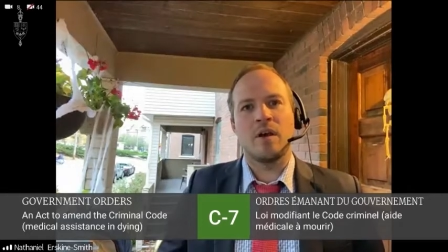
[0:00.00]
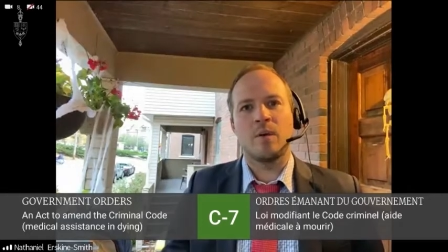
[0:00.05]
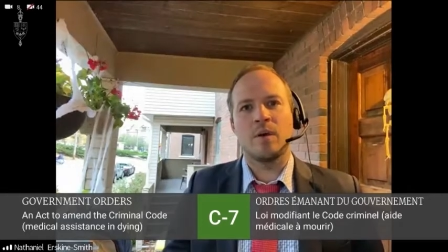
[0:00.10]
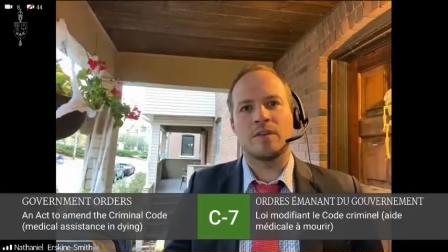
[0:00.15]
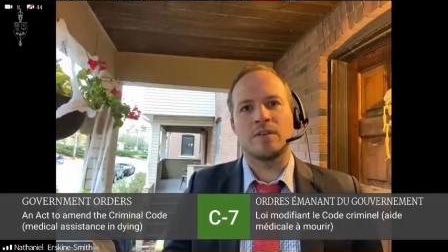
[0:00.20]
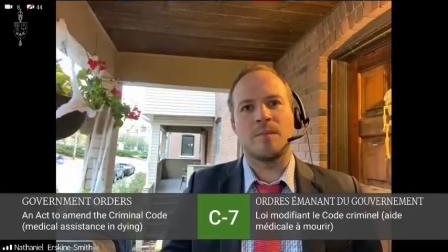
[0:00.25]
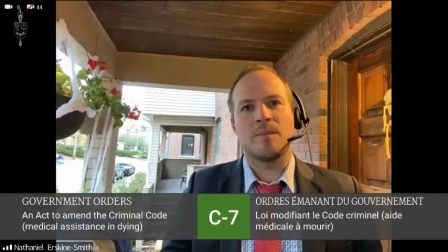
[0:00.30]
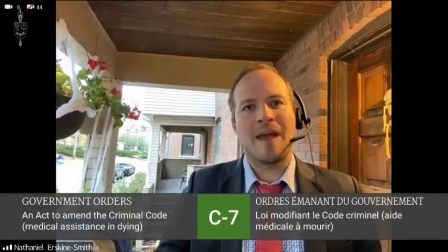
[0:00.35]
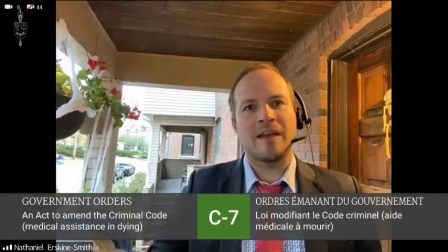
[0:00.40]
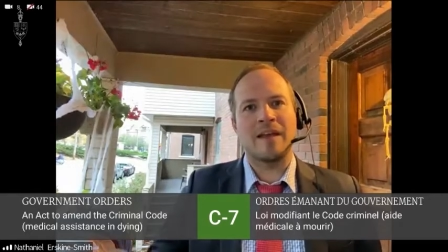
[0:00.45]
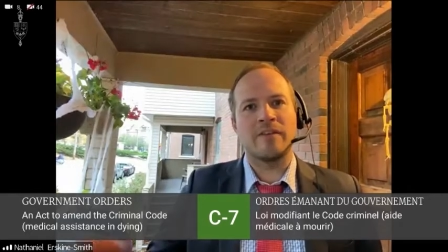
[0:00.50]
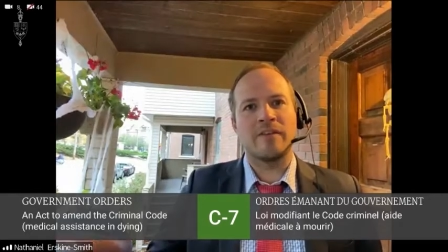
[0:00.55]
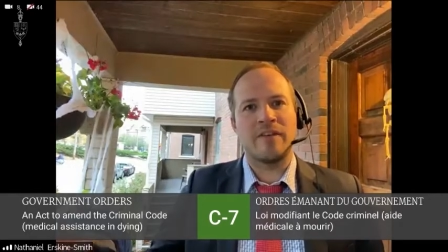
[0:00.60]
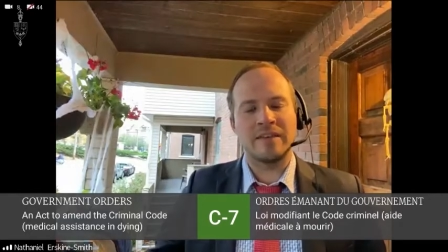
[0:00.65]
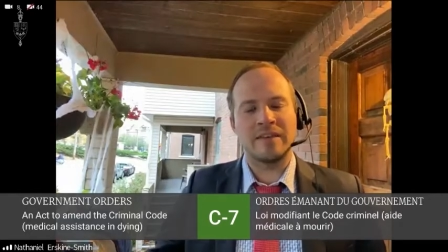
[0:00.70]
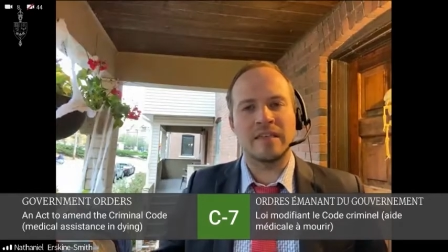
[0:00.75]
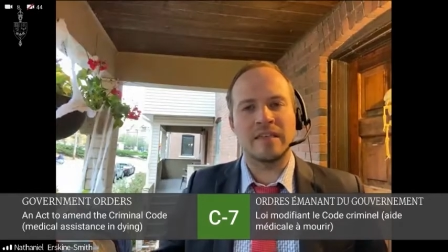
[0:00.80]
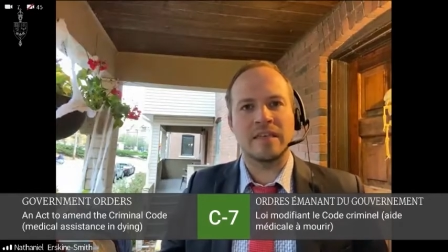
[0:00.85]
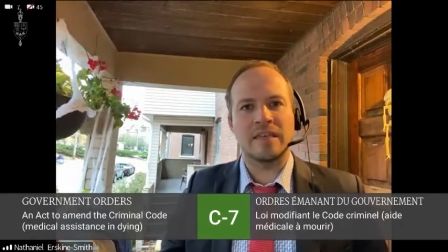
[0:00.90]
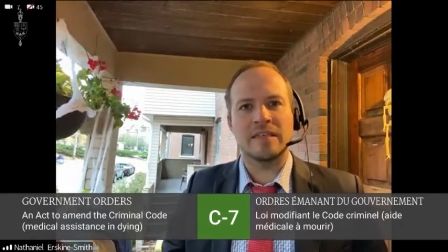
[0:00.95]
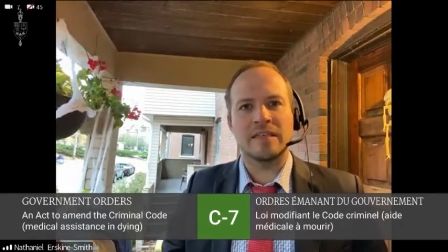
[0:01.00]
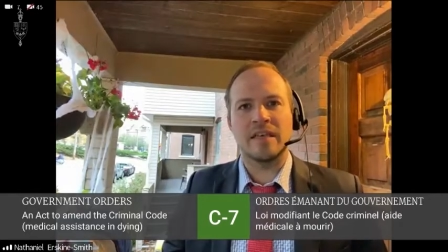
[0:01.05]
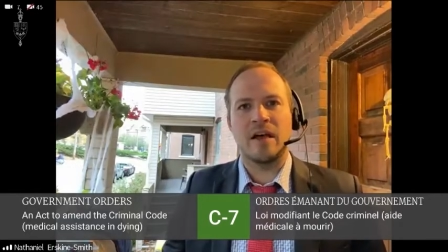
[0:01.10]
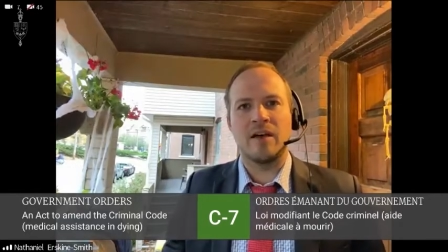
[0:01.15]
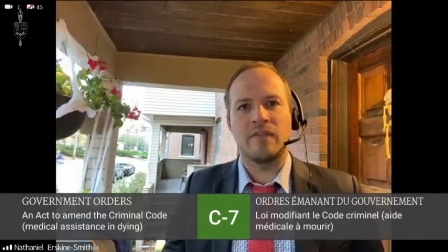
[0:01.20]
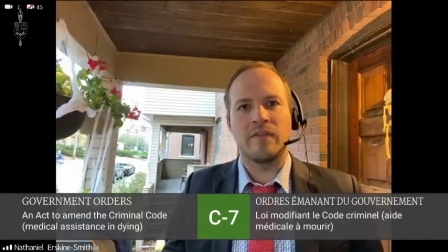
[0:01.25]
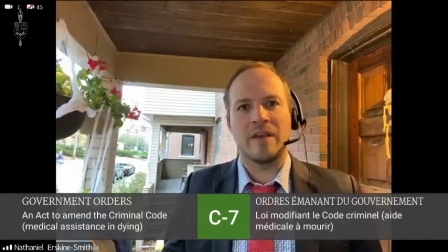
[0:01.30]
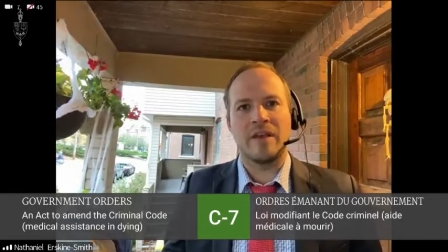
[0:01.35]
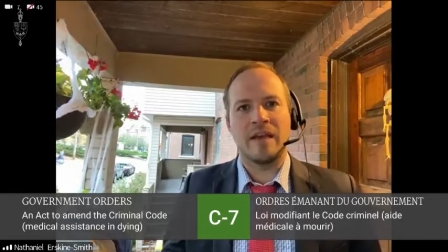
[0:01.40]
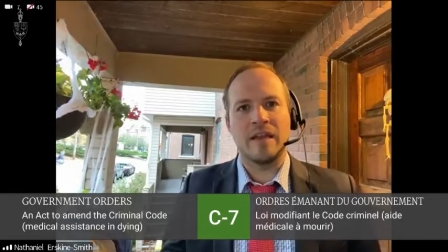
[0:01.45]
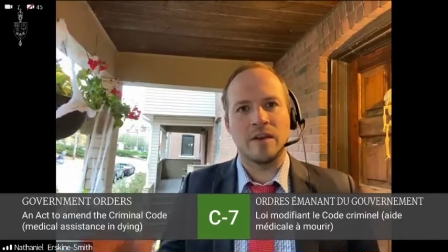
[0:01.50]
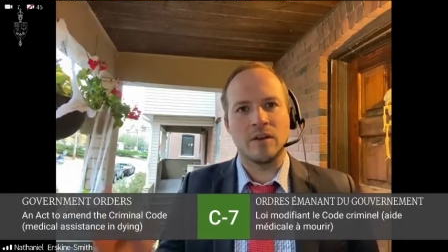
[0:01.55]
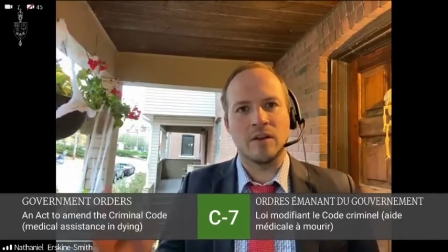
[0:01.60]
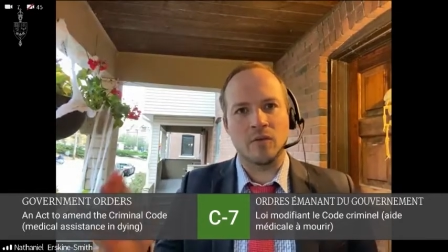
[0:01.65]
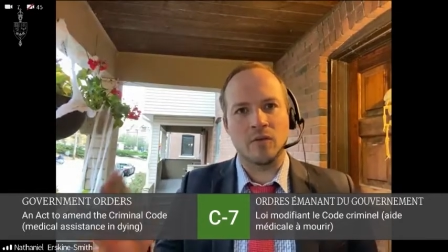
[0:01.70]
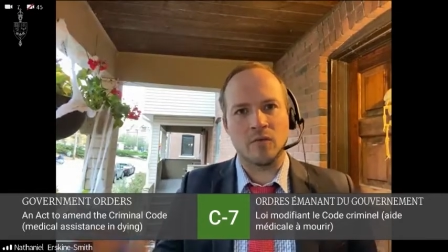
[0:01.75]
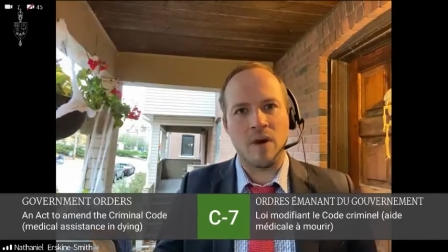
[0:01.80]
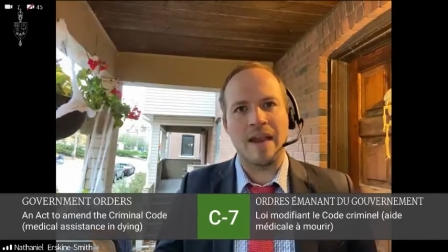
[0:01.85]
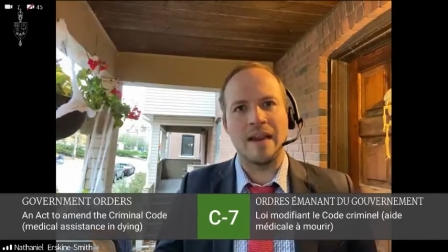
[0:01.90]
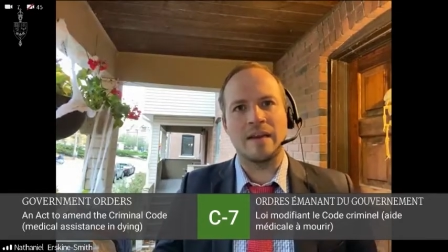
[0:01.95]
which manifested itself in
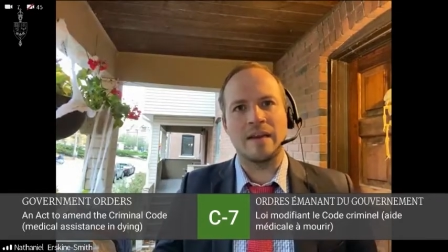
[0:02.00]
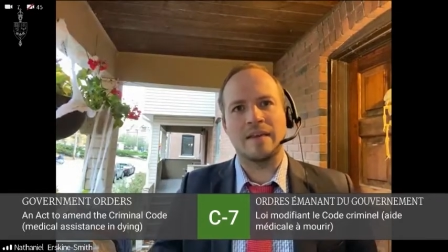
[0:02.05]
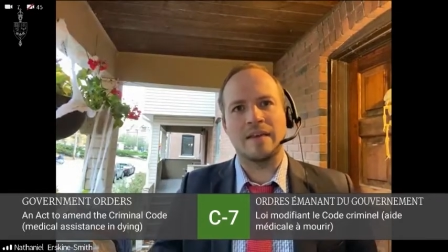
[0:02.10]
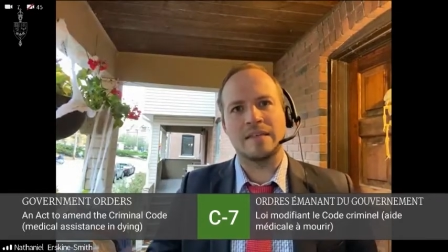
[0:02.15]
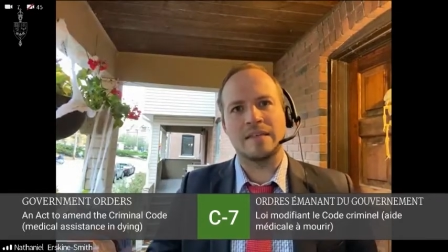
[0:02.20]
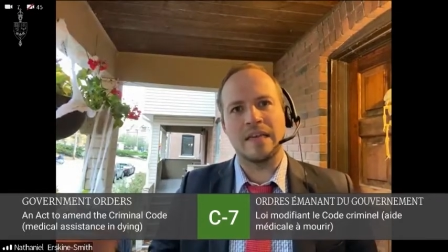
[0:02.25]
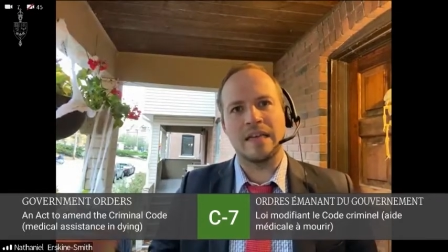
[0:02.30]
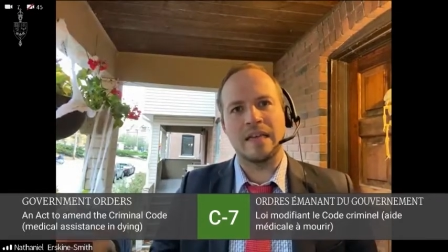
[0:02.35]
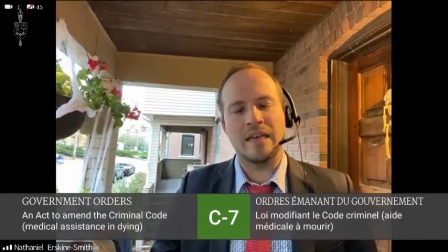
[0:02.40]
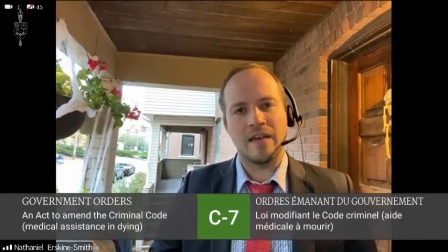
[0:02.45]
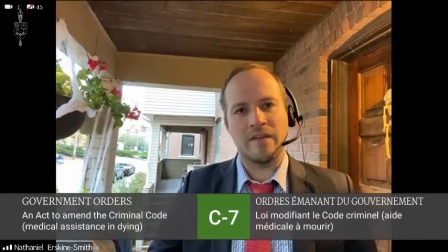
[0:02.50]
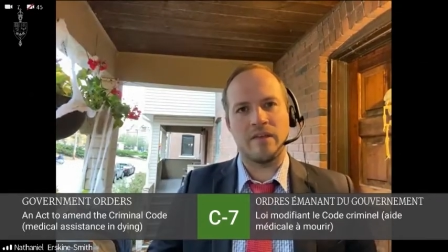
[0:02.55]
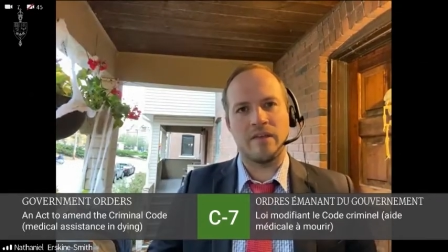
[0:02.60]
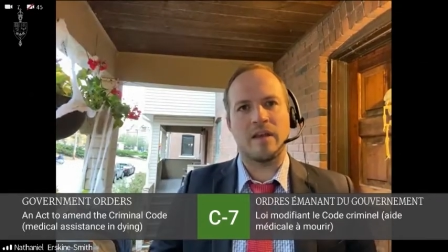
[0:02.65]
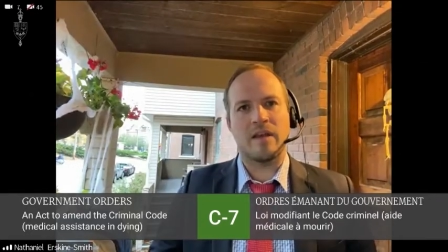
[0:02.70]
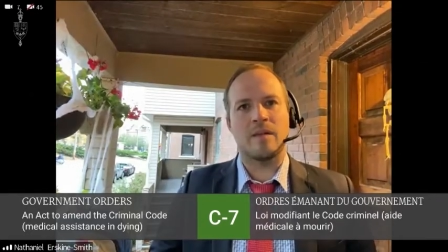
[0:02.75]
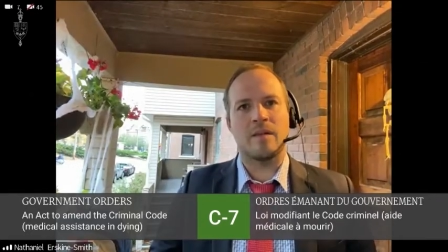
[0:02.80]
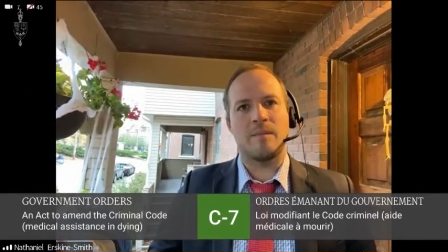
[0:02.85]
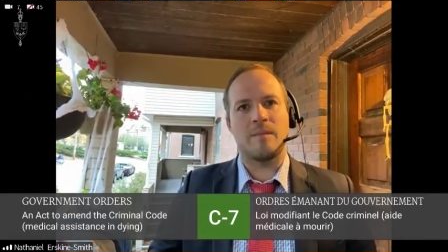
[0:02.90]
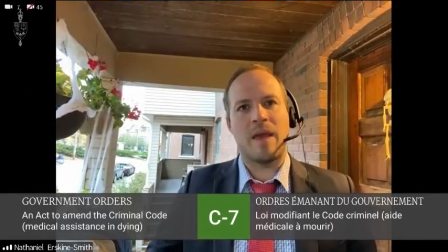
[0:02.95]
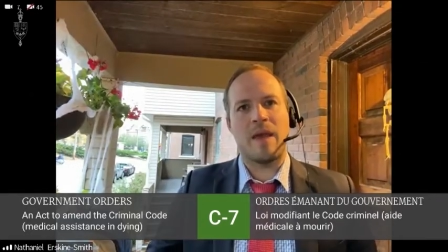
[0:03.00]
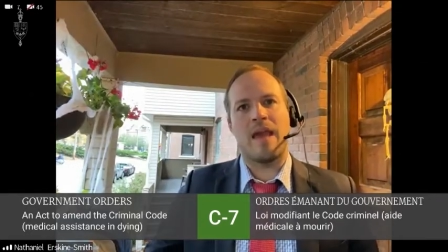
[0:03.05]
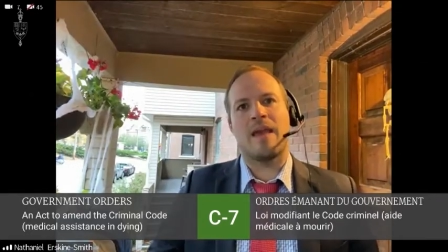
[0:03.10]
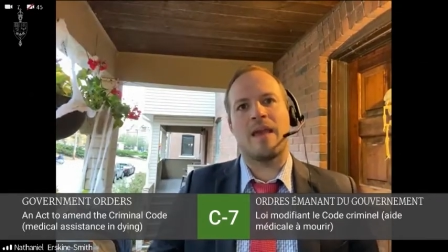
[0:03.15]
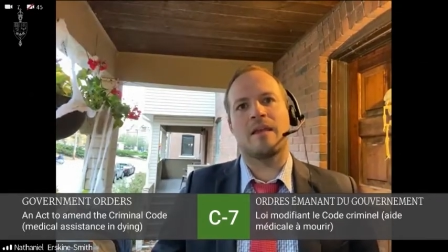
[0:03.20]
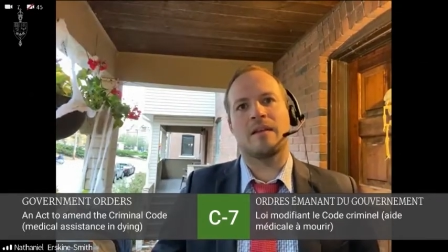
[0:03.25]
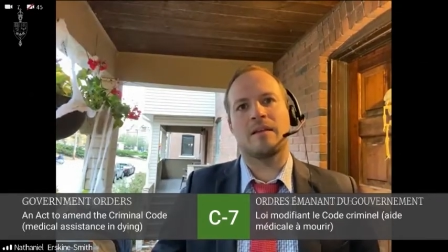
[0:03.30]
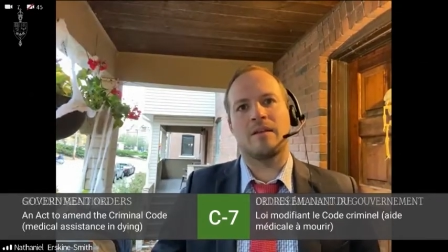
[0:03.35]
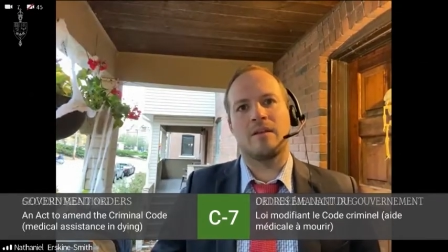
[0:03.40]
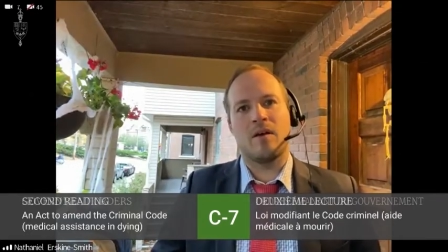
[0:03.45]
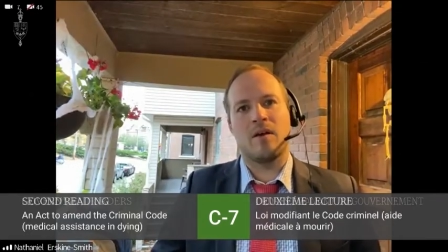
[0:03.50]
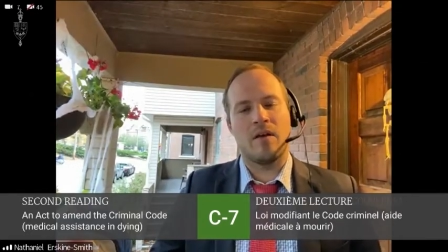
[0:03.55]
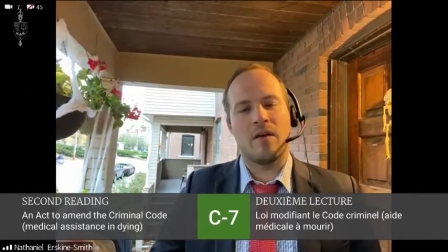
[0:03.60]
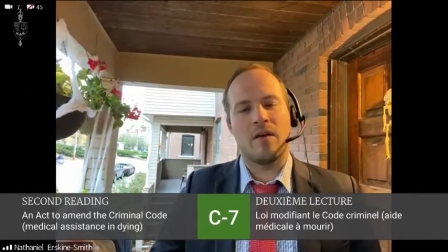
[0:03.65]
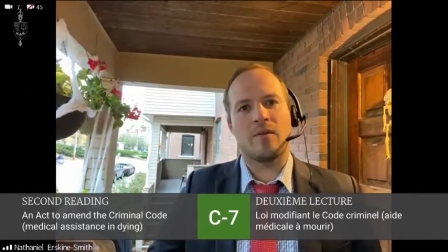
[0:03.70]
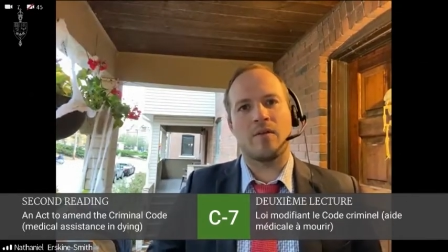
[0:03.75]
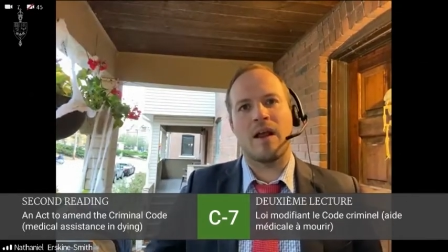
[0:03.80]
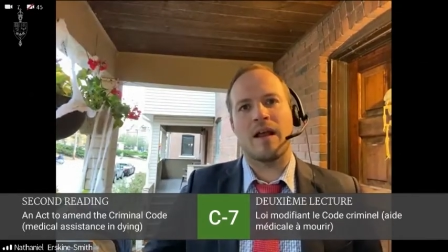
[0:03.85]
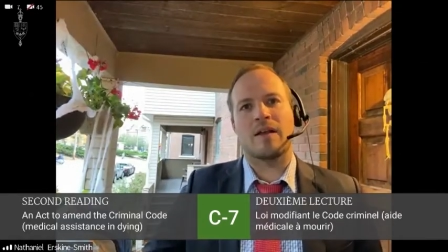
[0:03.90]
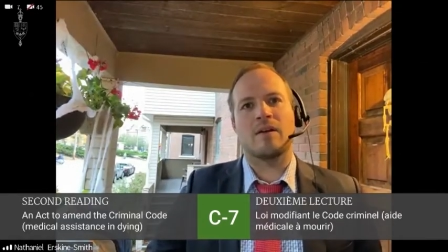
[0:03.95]
great significant pain on
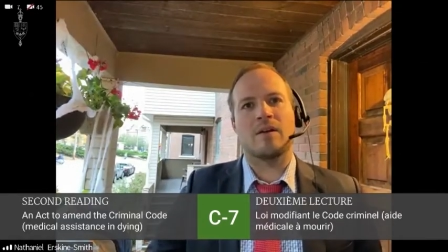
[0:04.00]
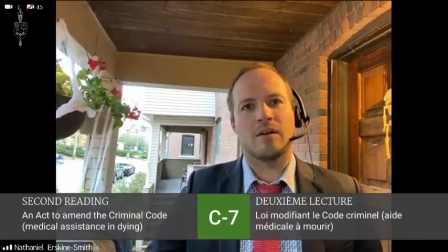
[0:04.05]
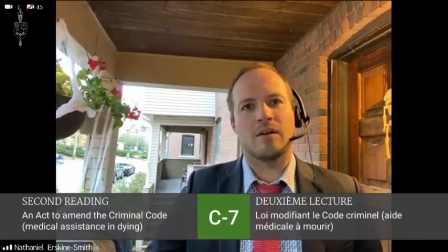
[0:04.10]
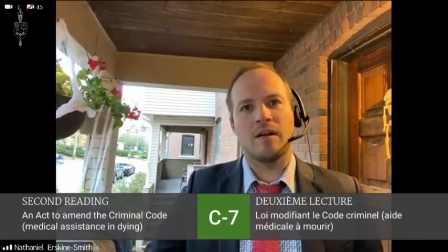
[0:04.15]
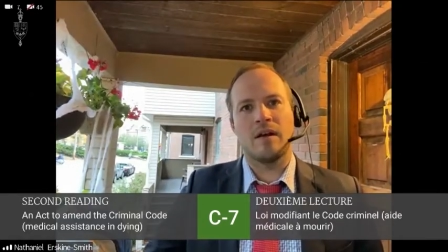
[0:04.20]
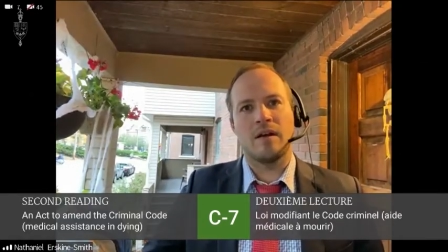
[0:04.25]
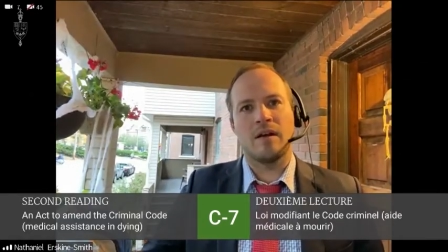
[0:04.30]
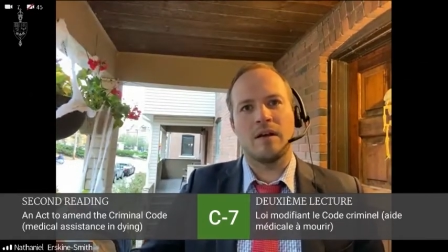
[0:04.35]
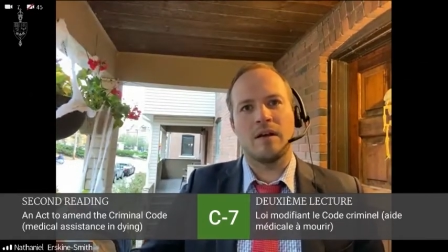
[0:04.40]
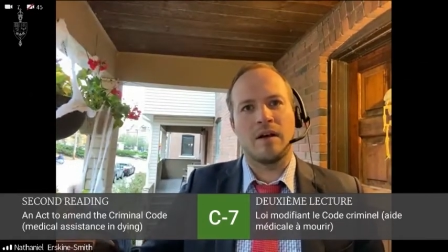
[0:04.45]
the record,